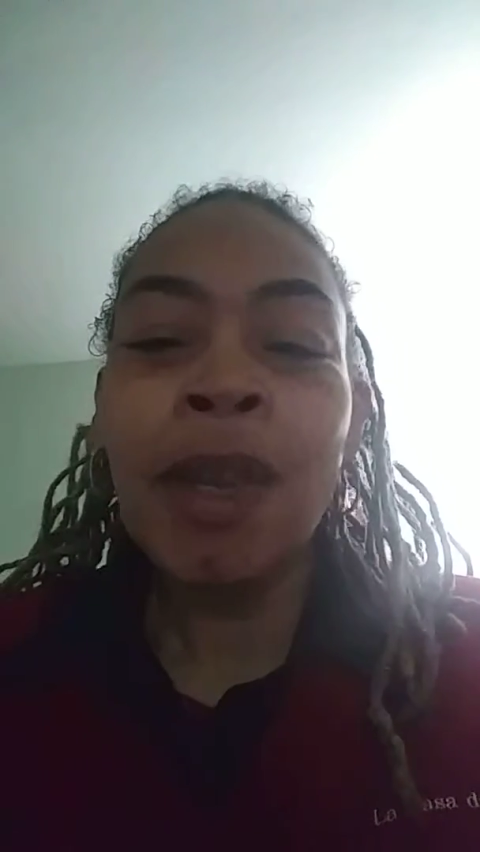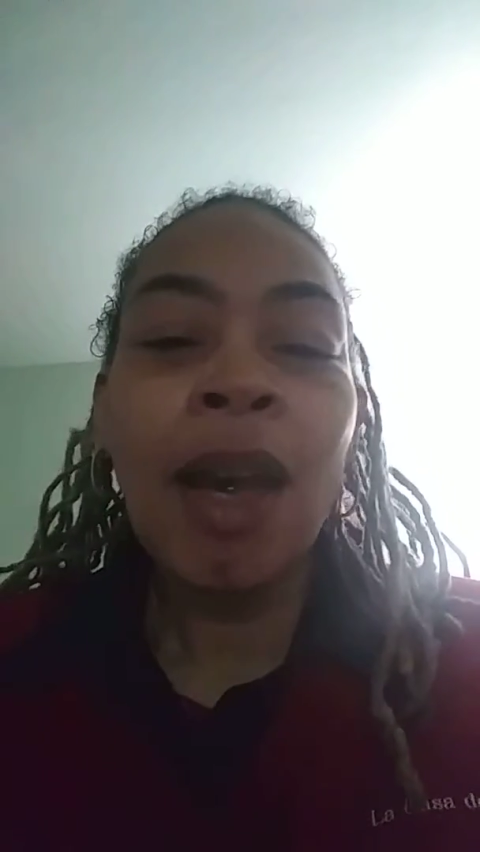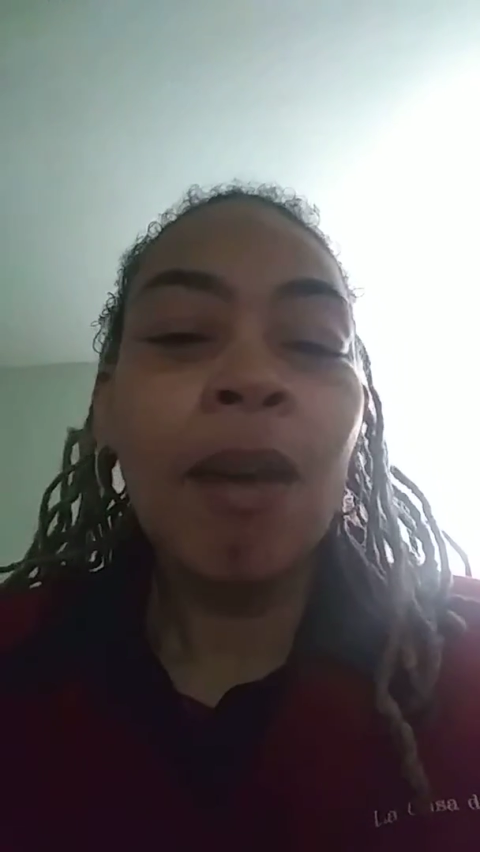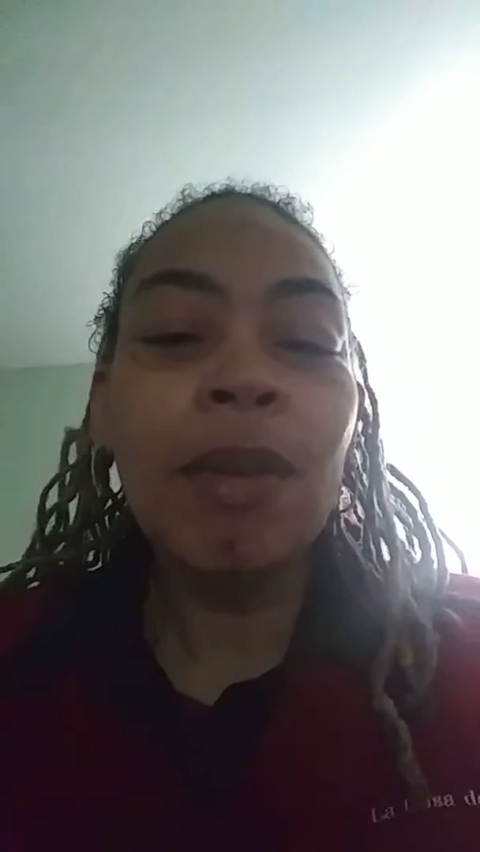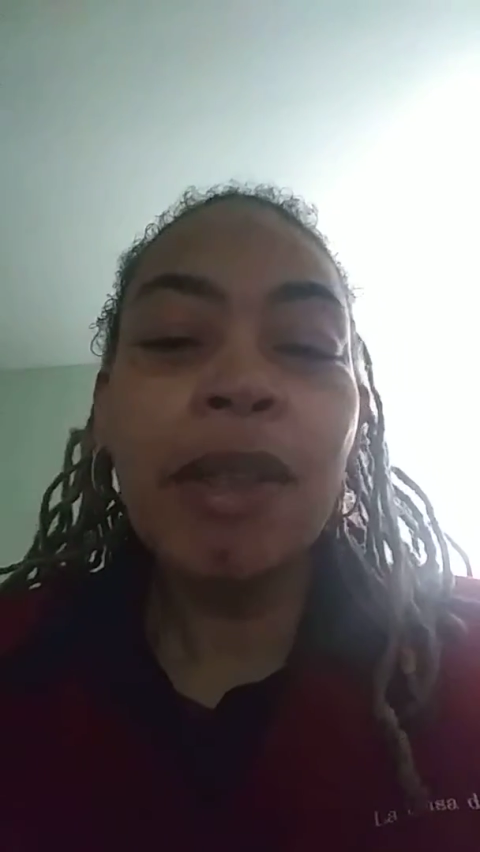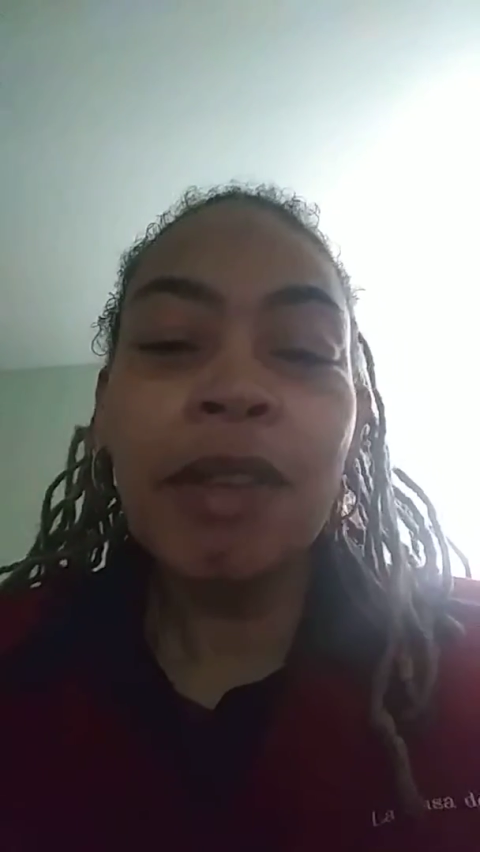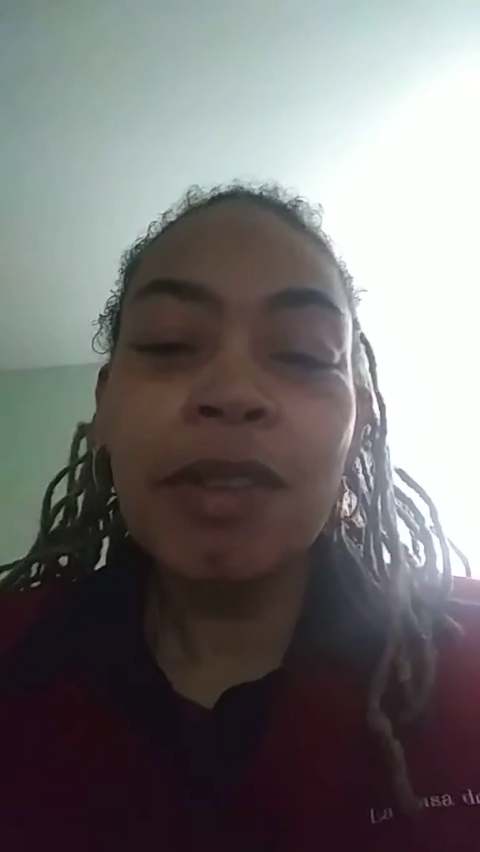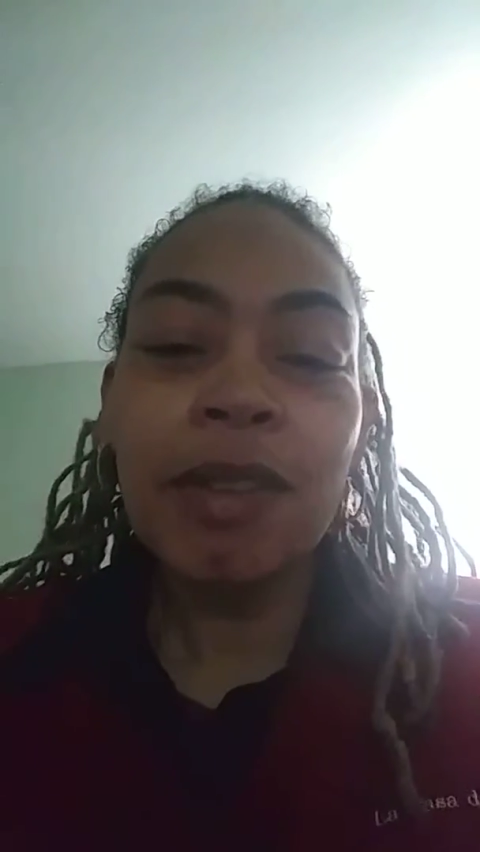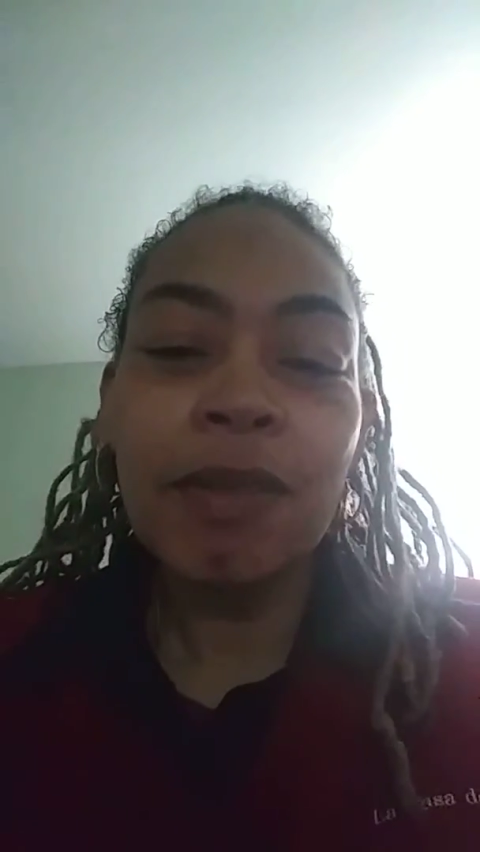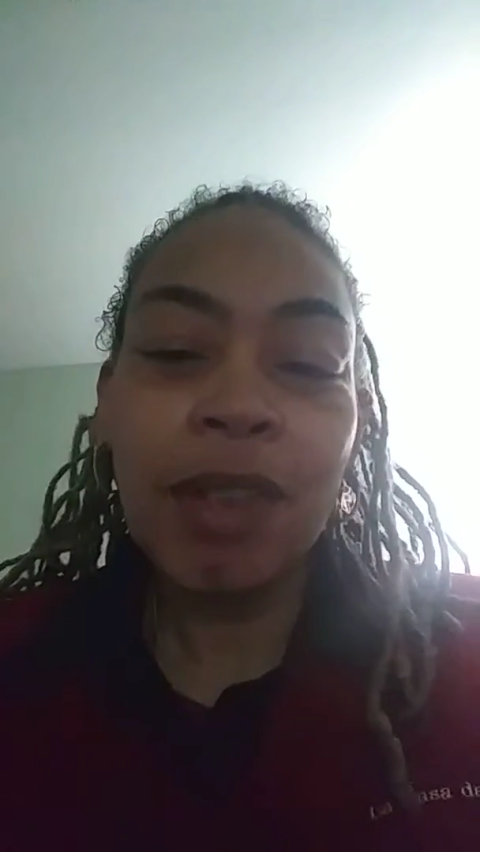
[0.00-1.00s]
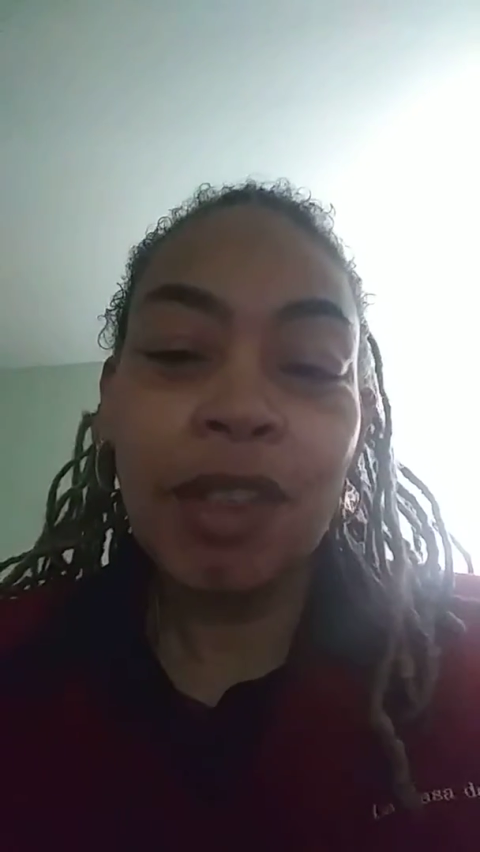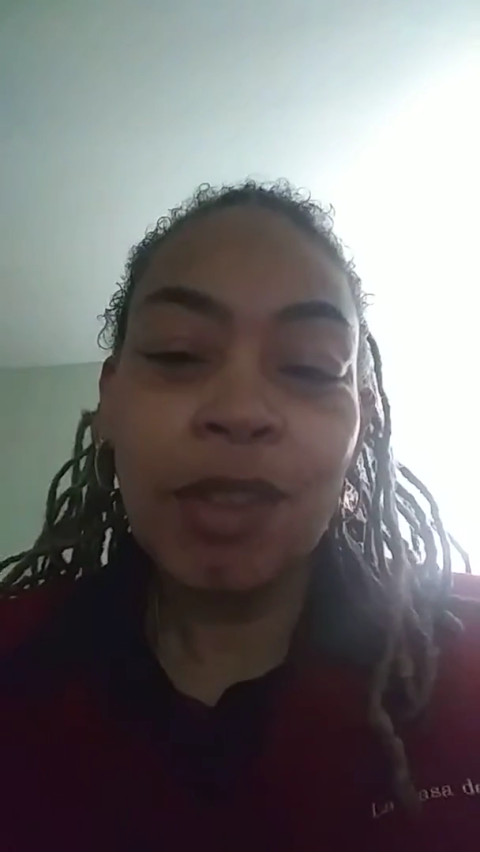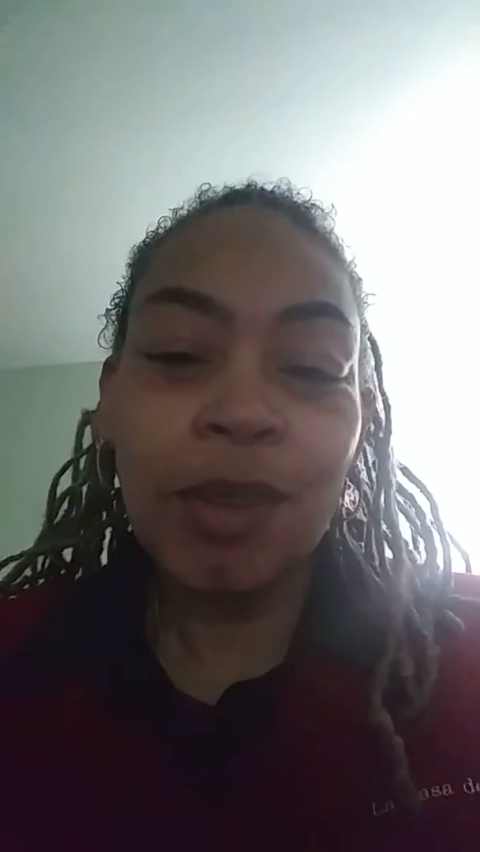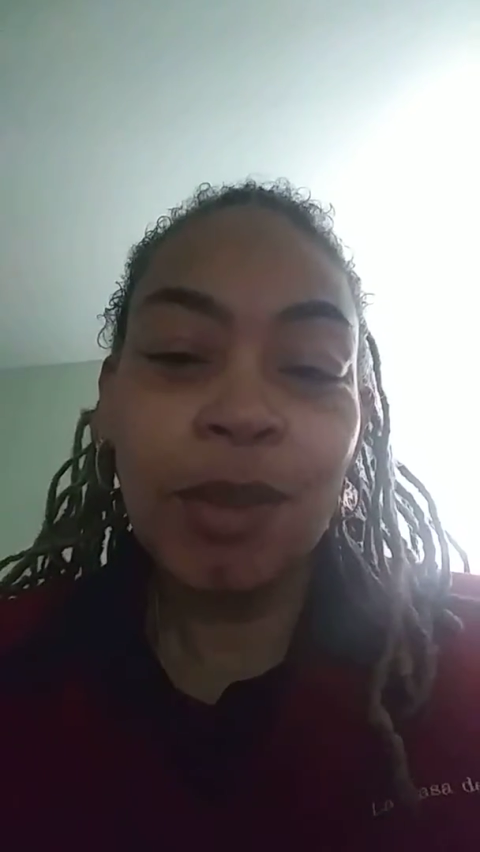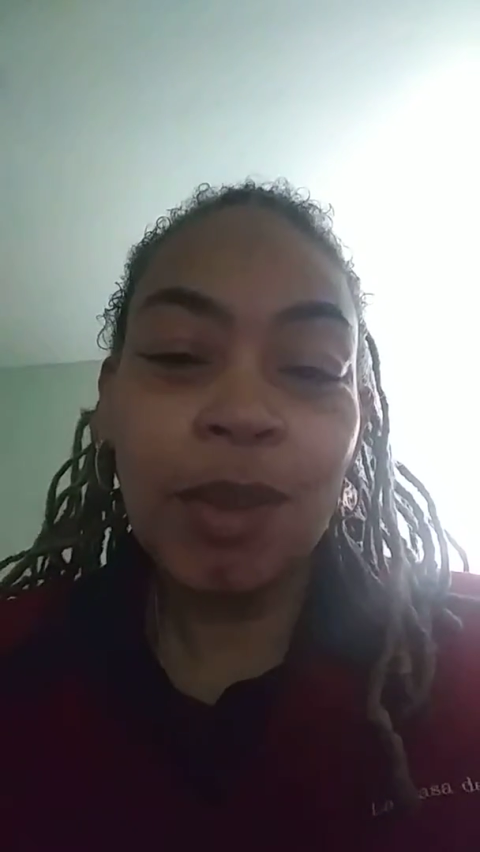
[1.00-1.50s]
I would love to invite
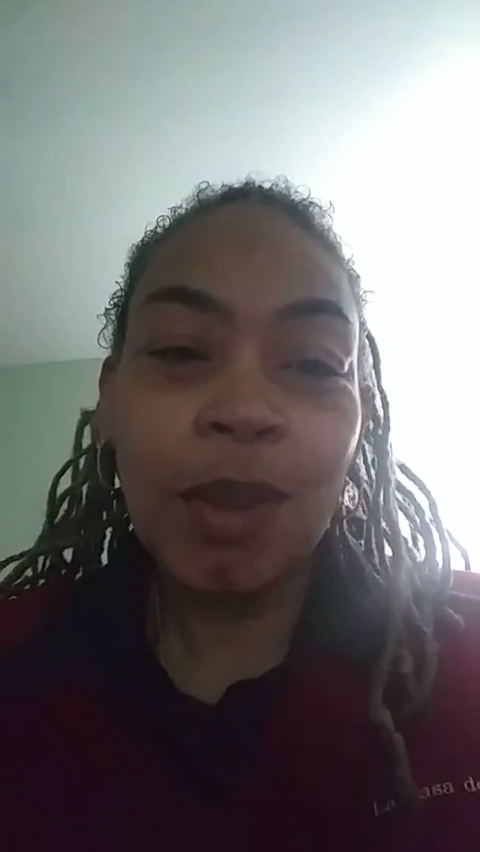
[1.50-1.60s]
you to a